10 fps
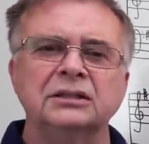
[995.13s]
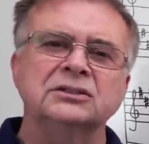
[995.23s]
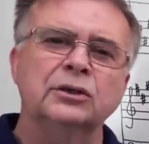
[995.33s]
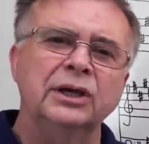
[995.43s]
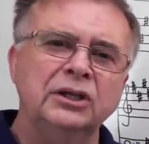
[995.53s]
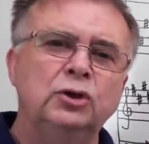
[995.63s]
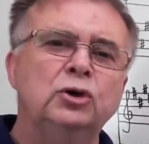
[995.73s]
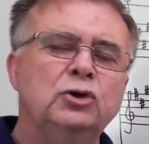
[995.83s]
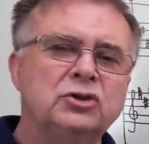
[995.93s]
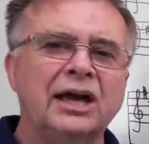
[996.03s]
so I
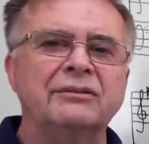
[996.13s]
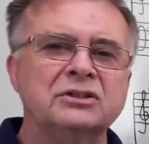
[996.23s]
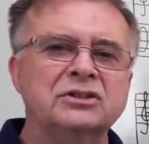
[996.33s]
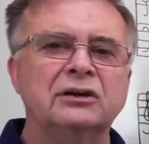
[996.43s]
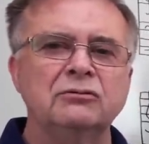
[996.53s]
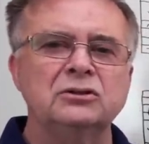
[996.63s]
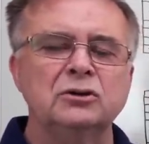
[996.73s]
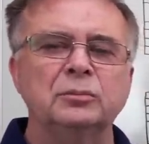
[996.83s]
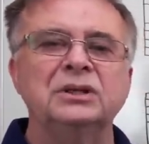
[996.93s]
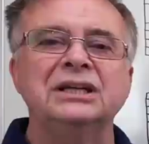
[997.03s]
could have a secondary
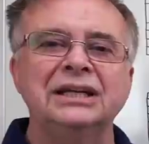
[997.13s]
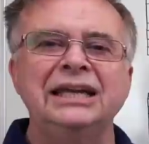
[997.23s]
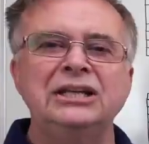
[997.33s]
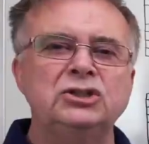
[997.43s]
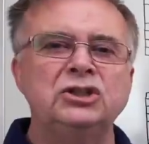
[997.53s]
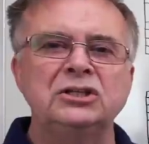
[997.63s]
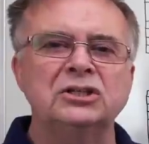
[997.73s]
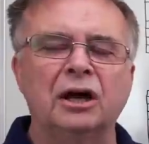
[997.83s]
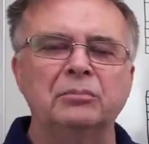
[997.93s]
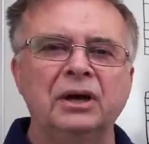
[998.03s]
dominant in G
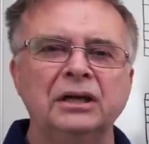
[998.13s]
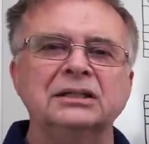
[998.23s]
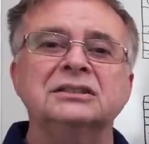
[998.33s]
sharp minor.